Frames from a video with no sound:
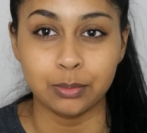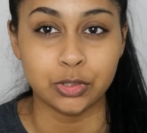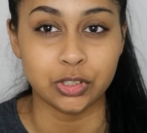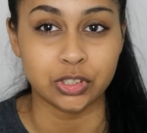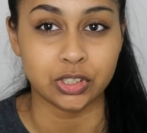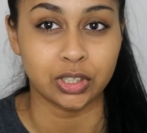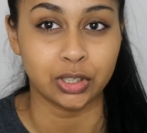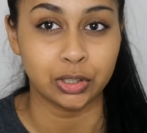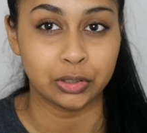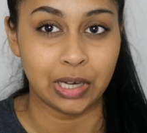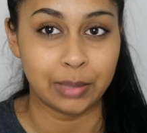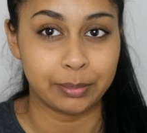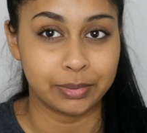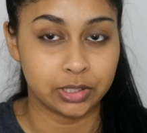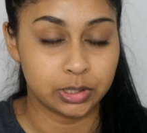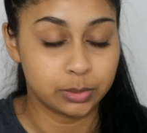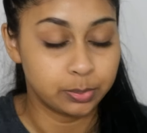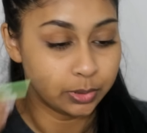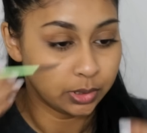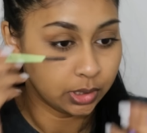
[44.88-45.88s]
Just gonna grab a
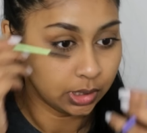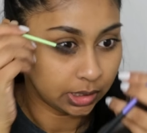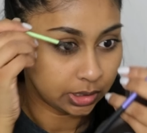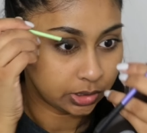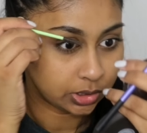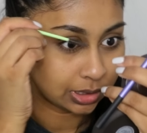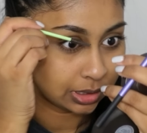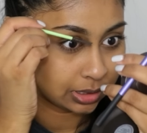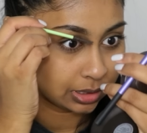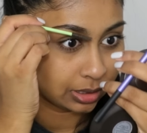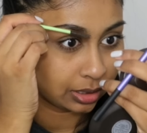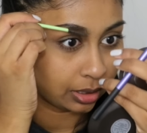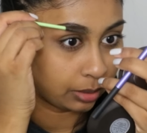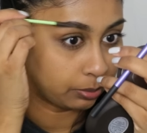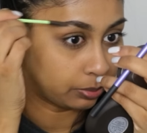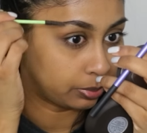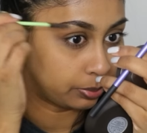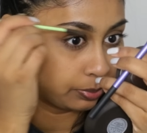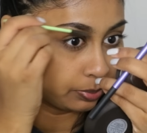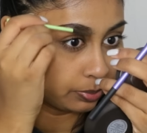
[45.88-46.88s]
spoolie just to like
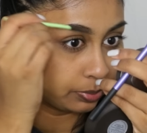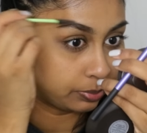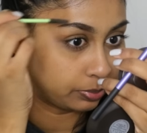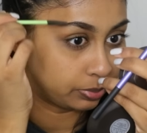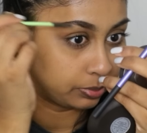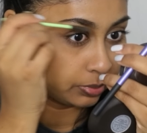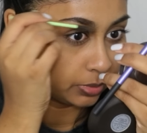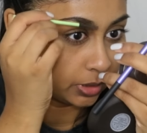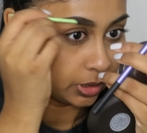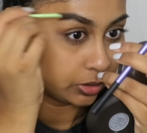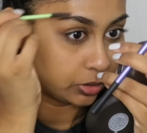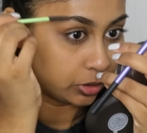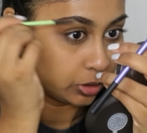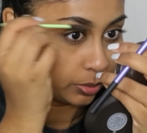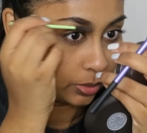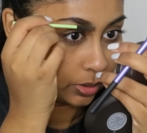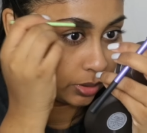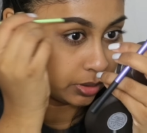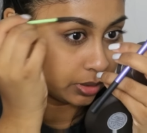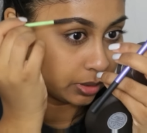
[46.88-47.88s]

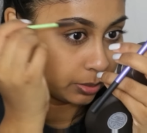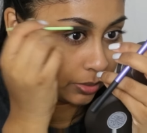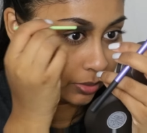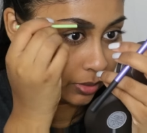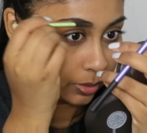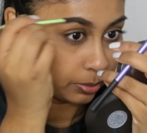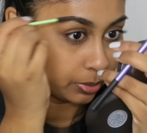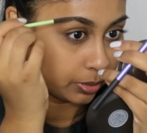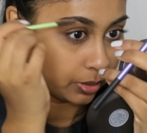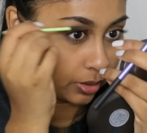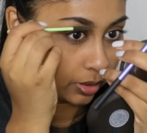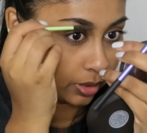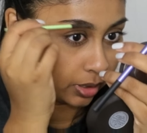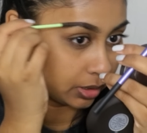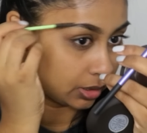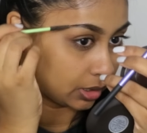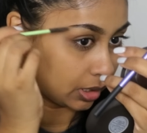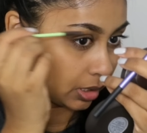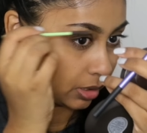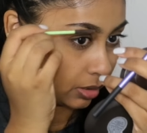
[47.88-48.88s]
distribute some of the
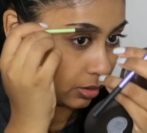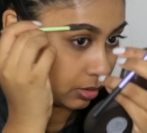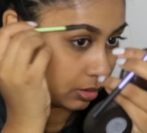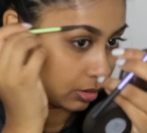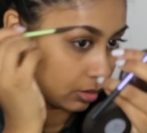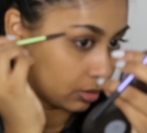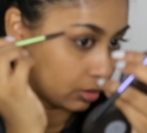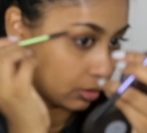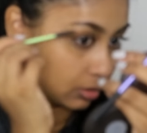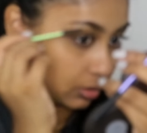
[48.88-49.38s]
product out.